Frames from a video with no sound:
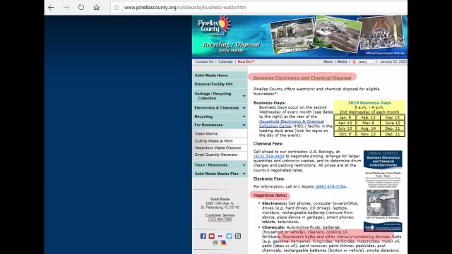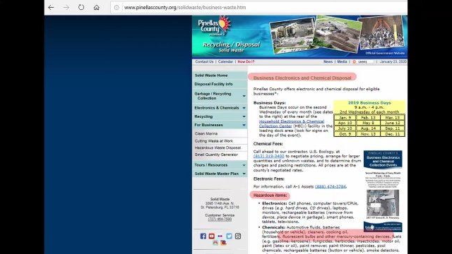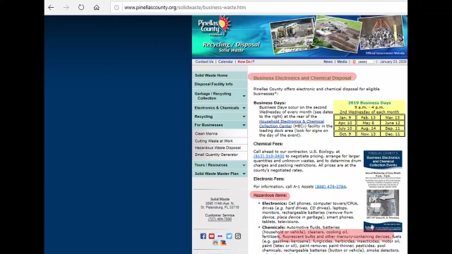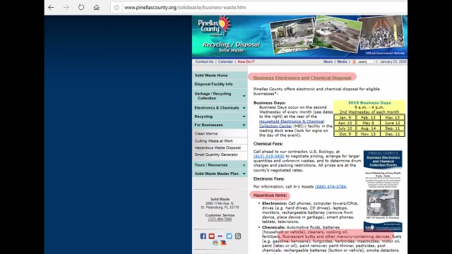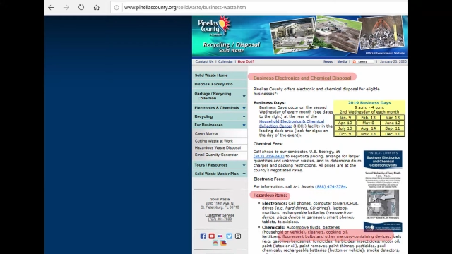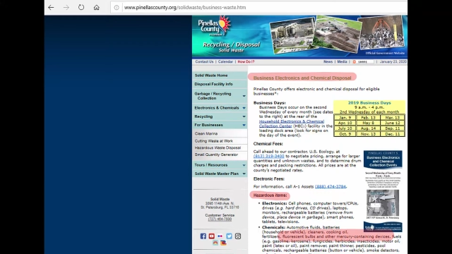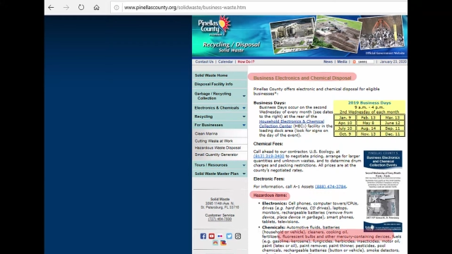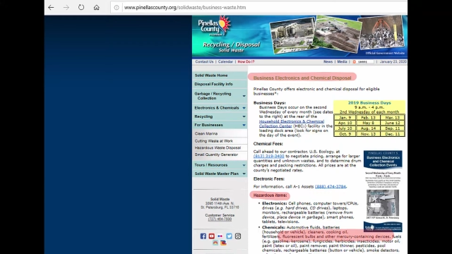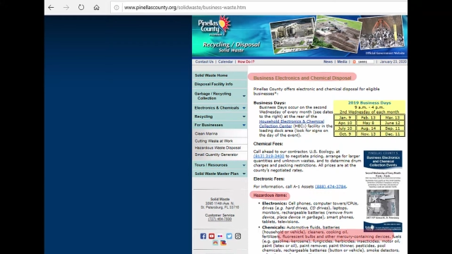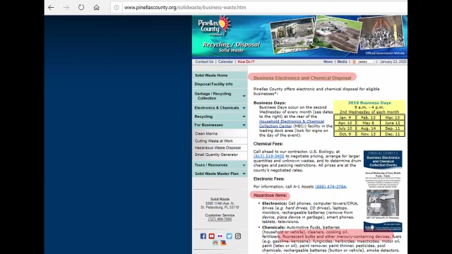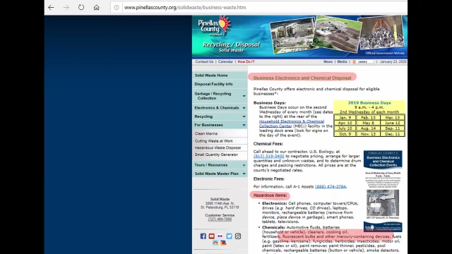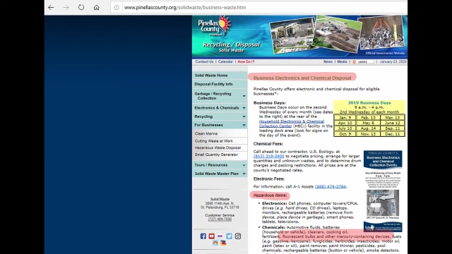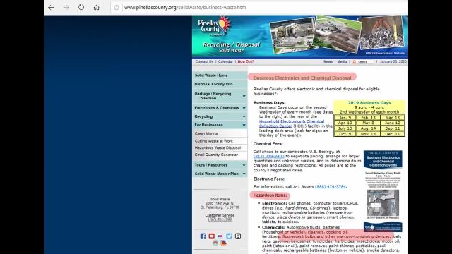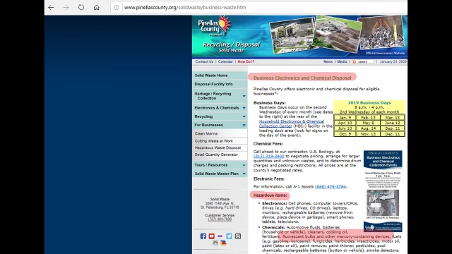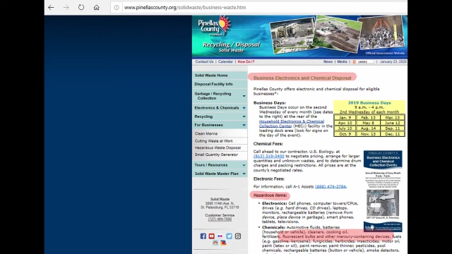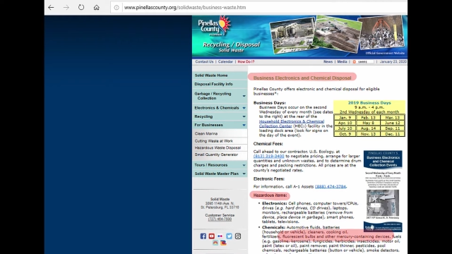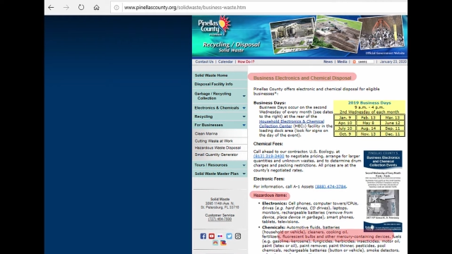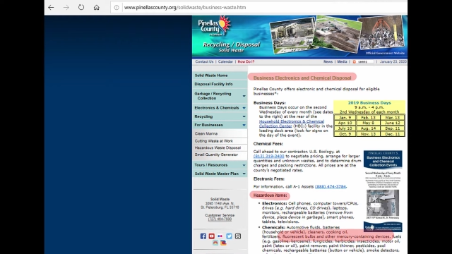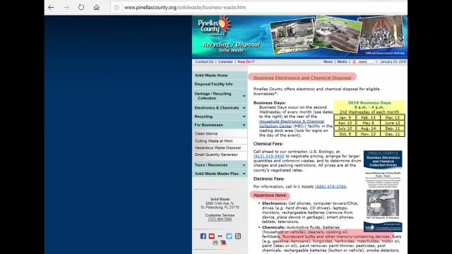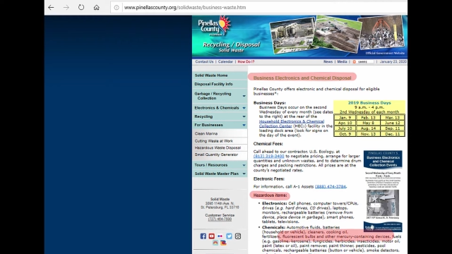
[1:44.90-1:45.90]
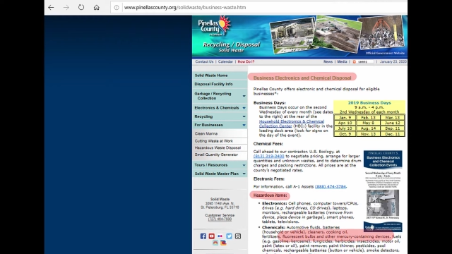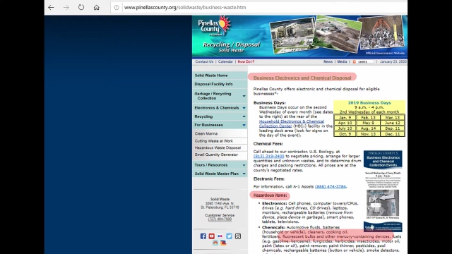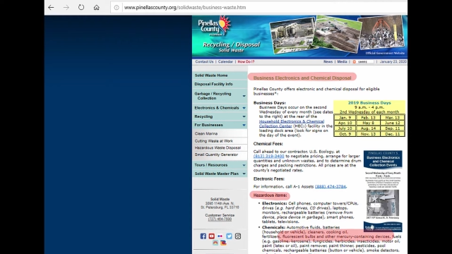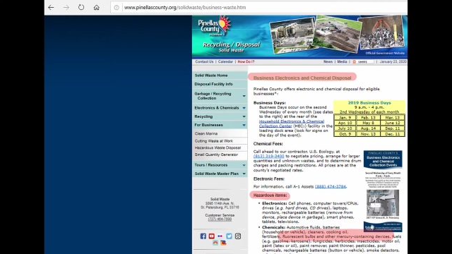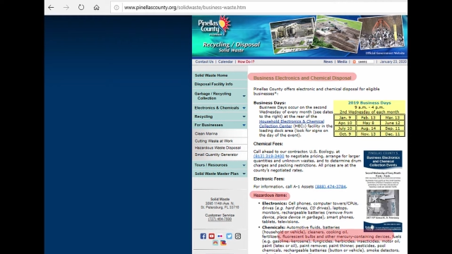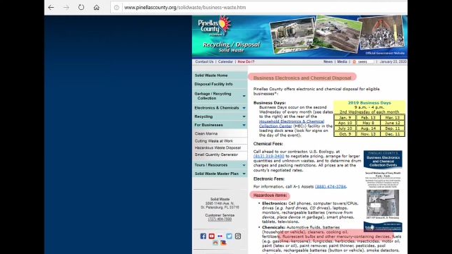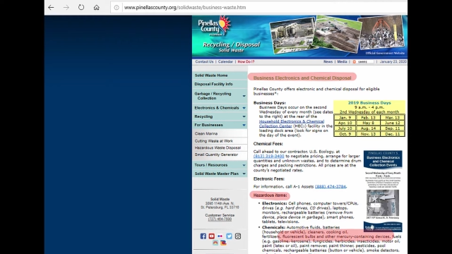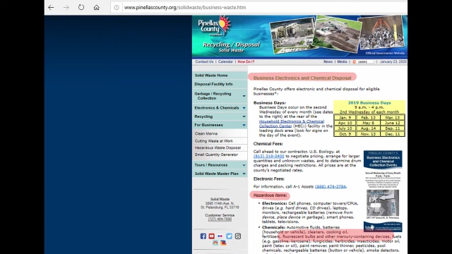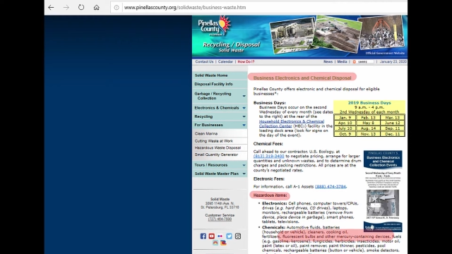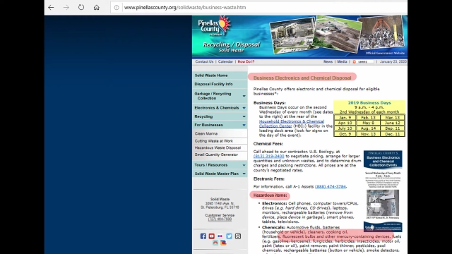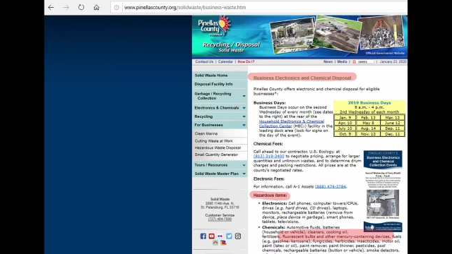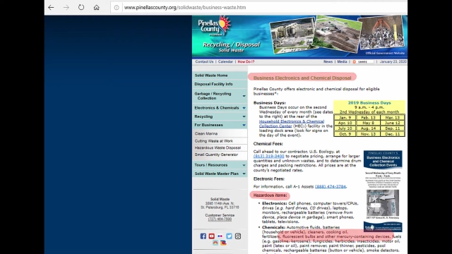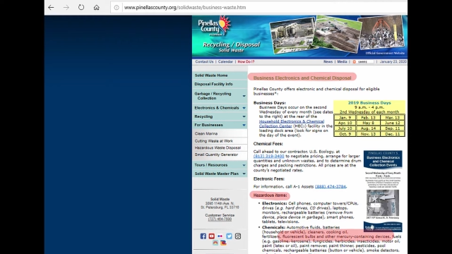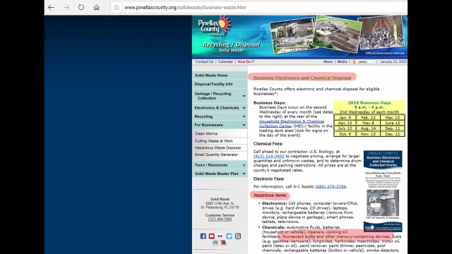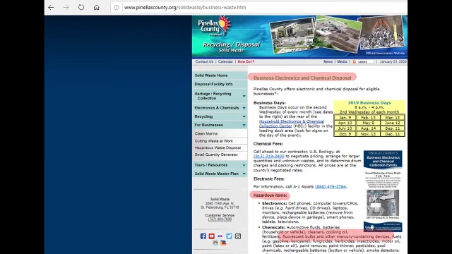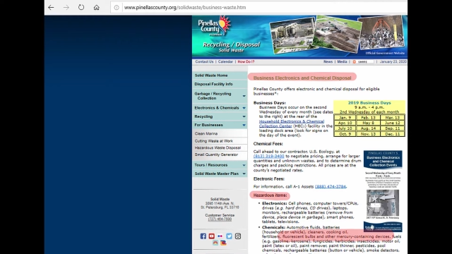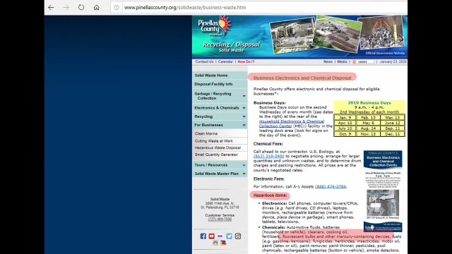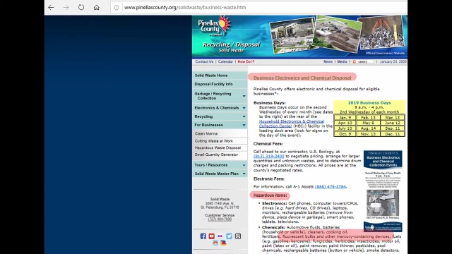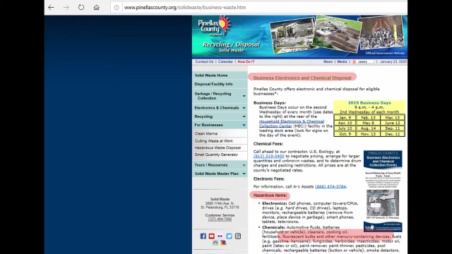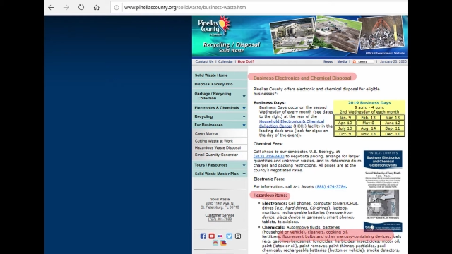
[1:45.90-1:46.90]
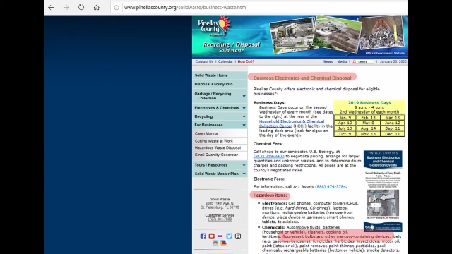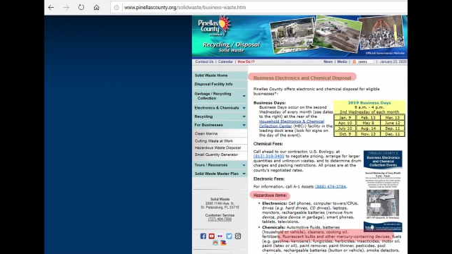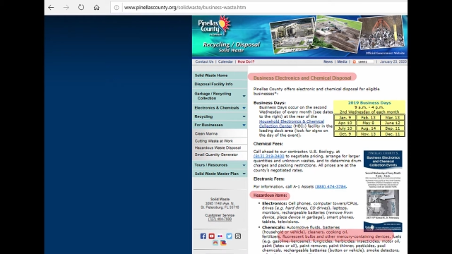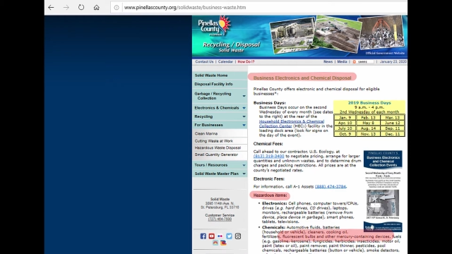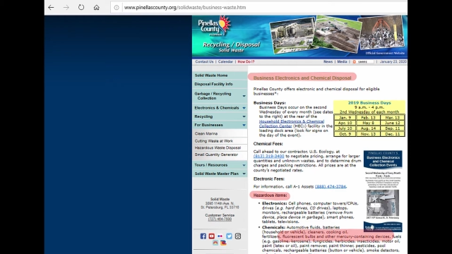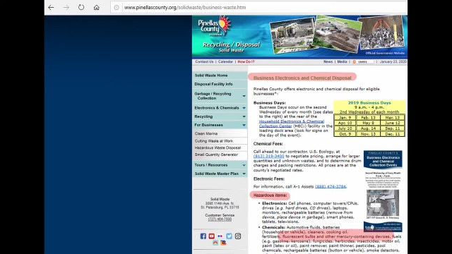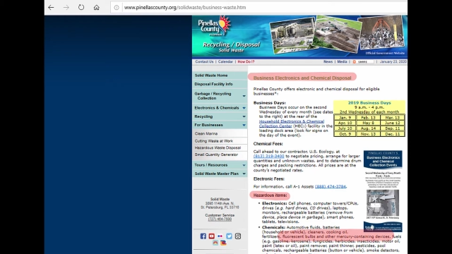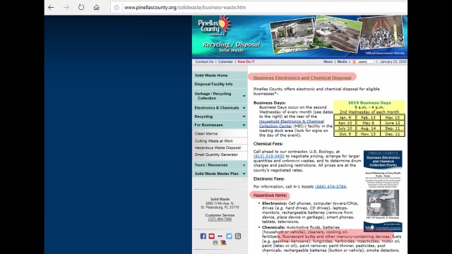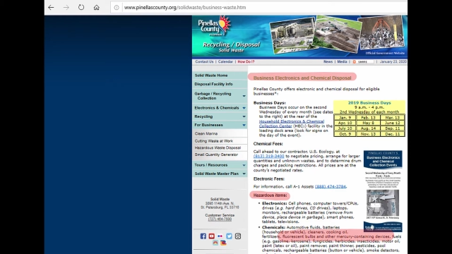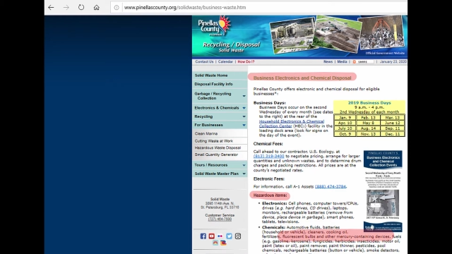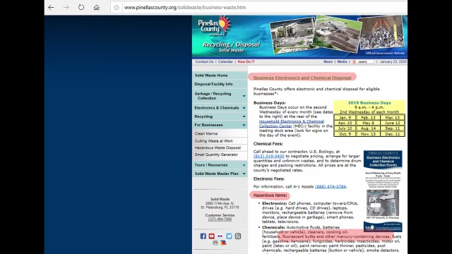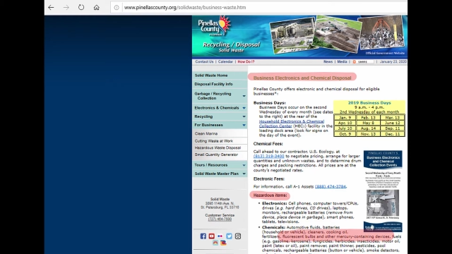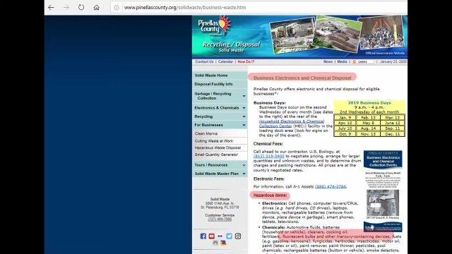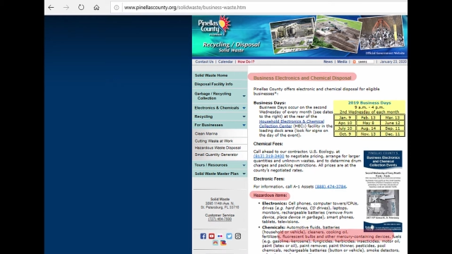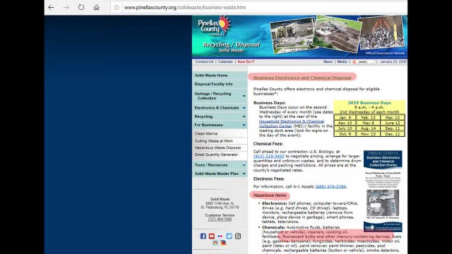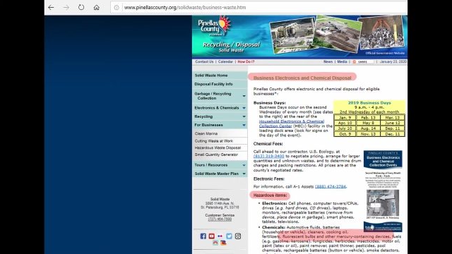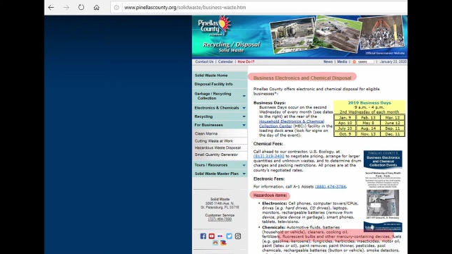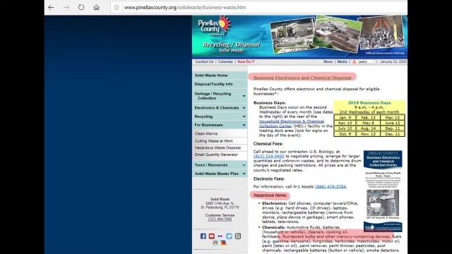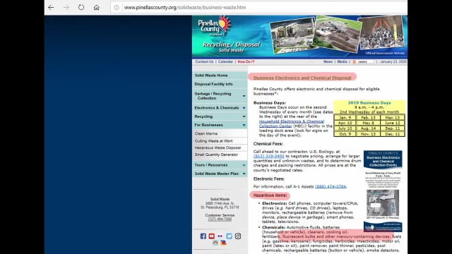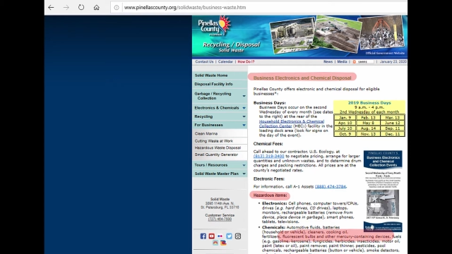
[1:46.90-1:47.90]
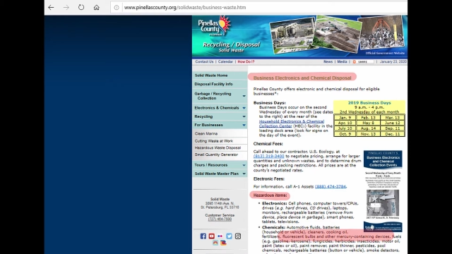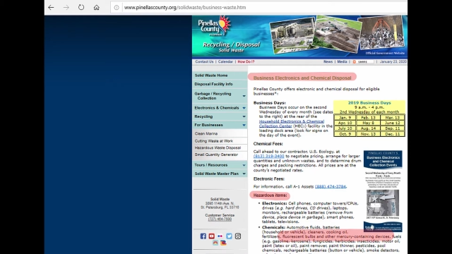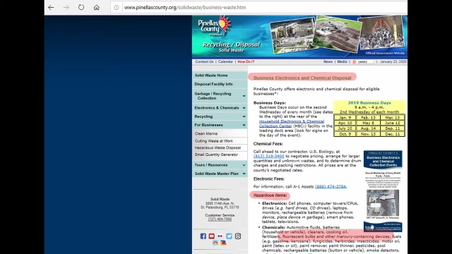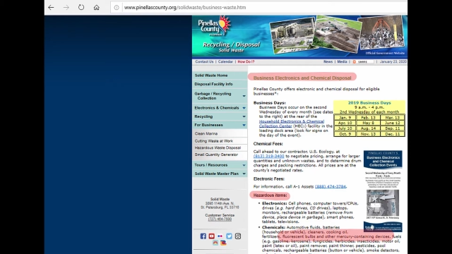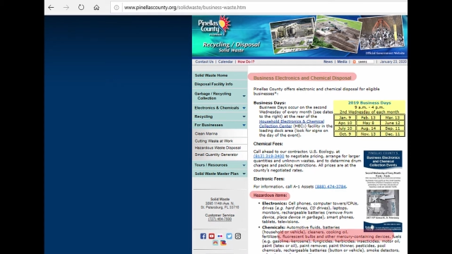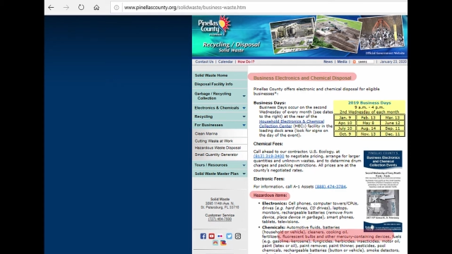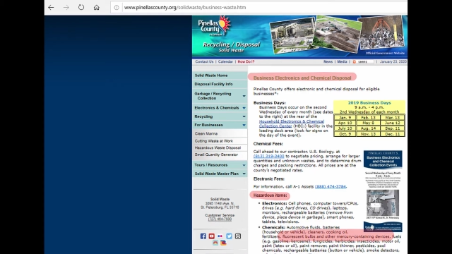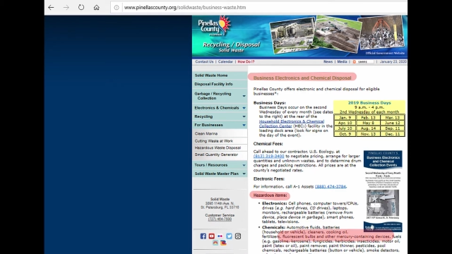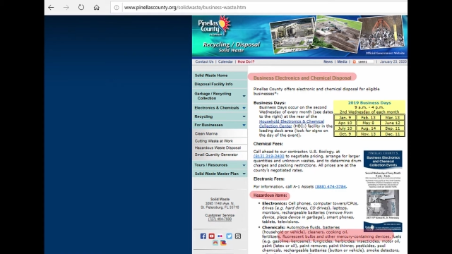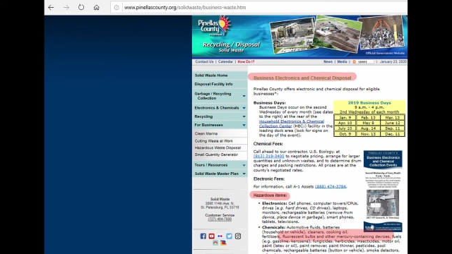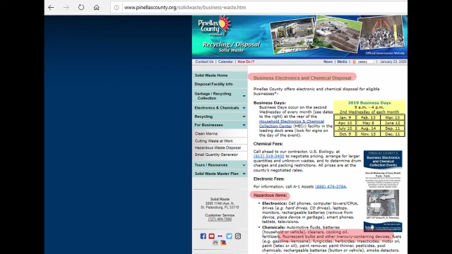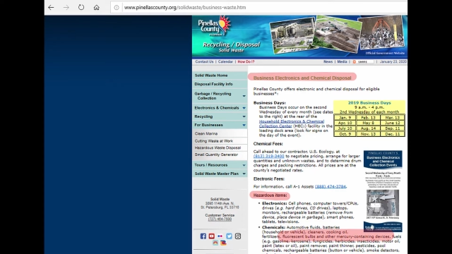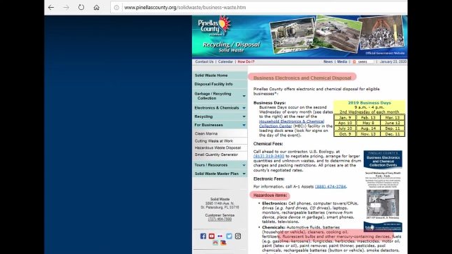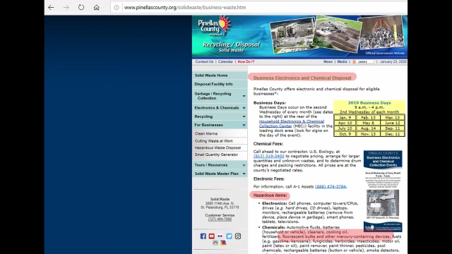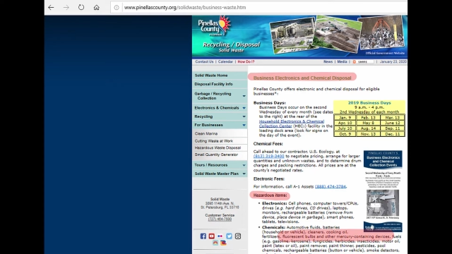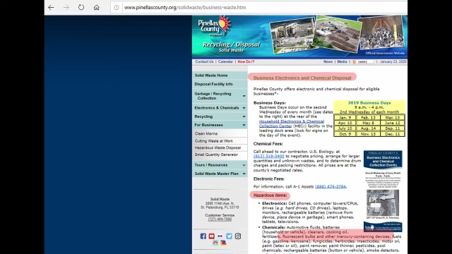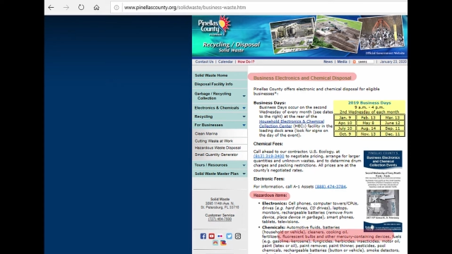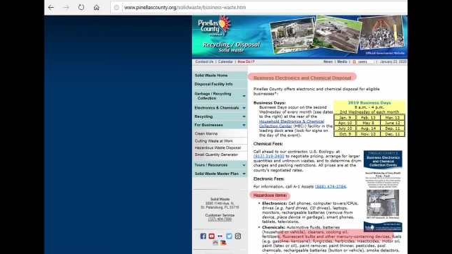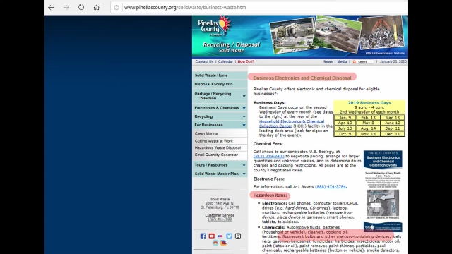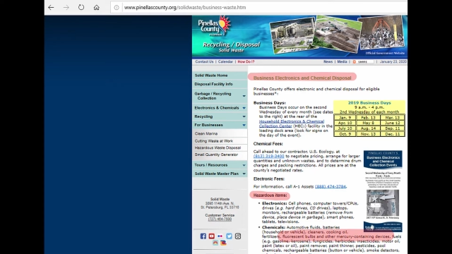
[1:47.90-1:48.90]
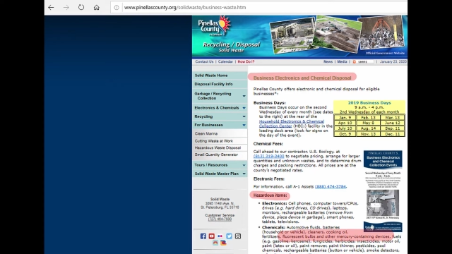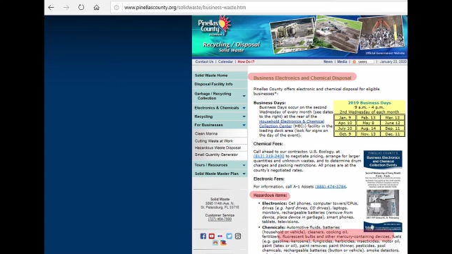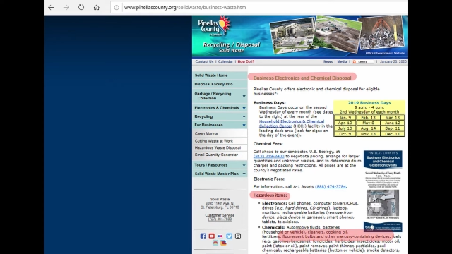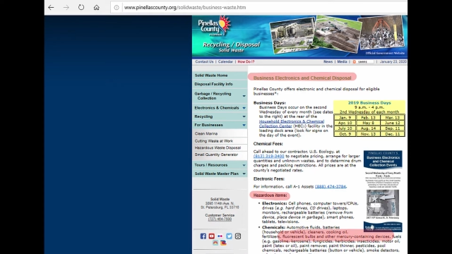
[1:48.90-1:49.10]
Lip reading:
Nobody's mouth can be seen.